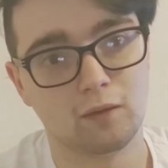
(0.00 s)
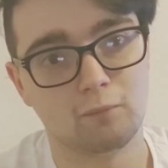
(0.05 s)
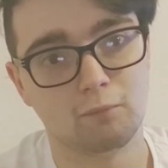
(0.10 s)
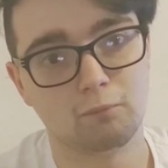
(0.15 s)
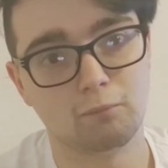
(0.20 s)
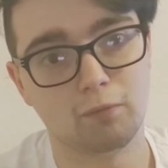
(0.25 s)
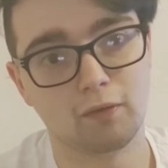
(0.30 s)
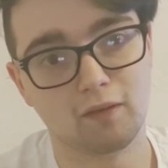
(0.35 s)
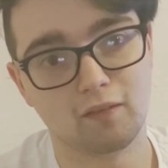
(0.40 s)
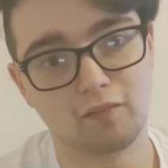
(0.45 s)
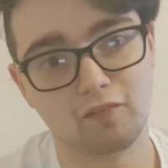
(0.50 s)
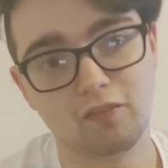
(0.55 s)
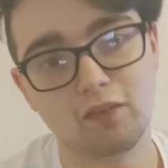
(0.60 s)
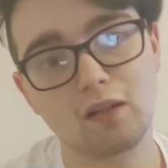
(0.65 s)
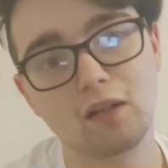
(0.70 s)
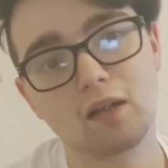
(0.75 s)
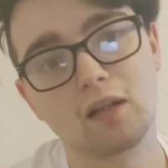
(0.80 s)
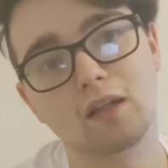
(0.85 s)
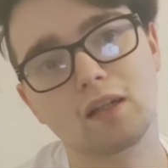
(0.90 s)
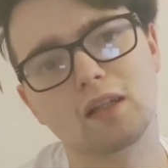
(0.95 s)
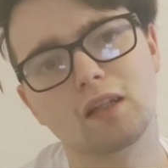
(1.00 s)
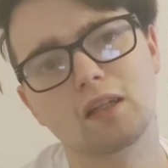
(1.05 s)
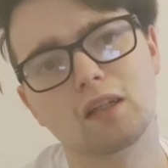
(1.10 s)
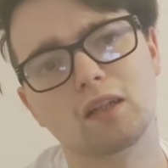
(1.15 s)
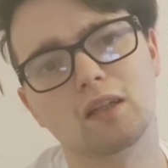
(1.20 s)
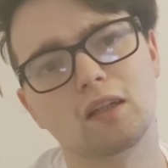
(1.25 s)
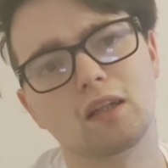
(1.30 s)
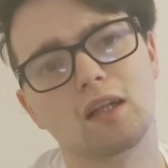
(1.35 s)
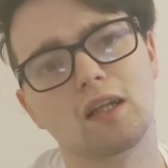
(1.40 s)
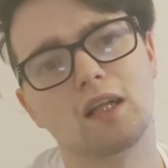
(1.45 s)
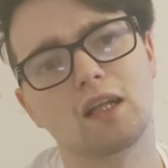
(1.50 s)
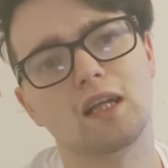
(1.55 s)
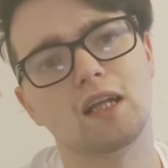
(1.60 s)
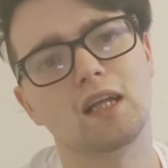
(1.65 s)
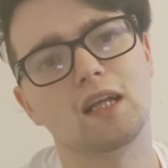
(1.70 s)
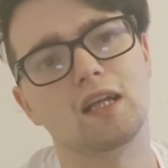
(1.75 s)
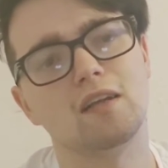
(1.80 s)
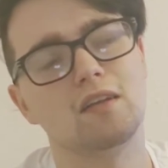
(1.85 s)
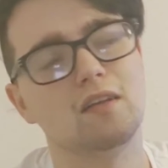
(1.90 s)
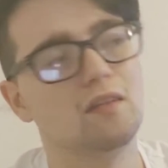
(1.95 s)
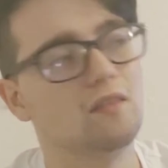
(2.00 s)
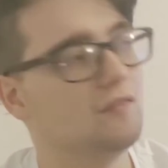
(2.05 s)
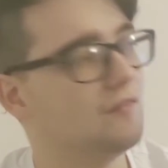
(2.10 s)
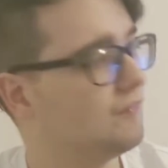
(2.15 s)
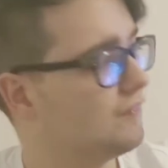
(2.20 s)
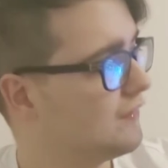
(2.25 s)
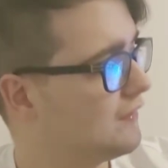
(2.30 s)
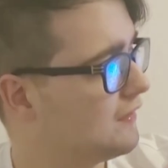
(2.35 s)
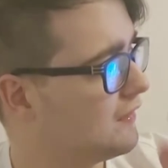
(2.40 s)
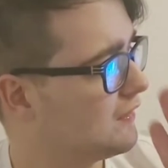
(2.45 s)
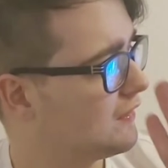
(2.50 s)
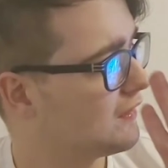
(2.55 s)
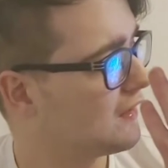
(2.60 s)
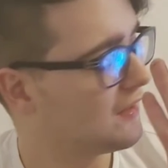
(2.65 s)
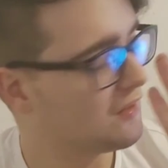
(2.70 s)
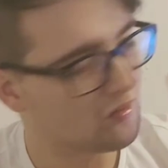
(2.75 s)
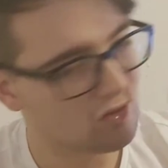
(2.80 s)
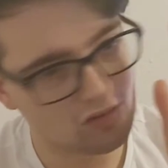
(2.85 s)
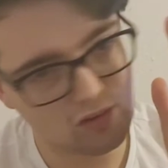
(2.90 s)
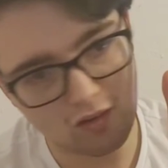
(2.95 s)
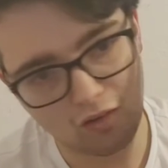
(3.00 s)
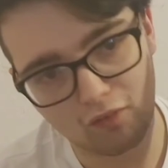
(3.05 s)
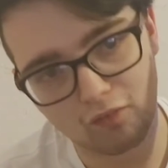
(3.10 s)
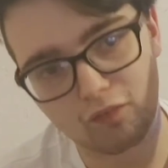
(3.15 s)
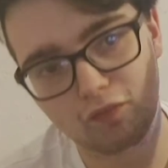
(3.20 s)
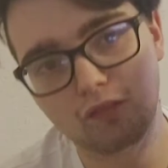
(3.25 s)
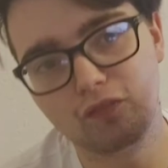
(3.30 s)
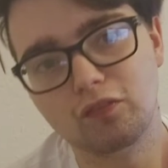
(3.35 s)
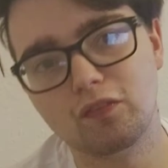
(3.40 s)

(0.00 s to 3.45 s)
But I felt like, in the case of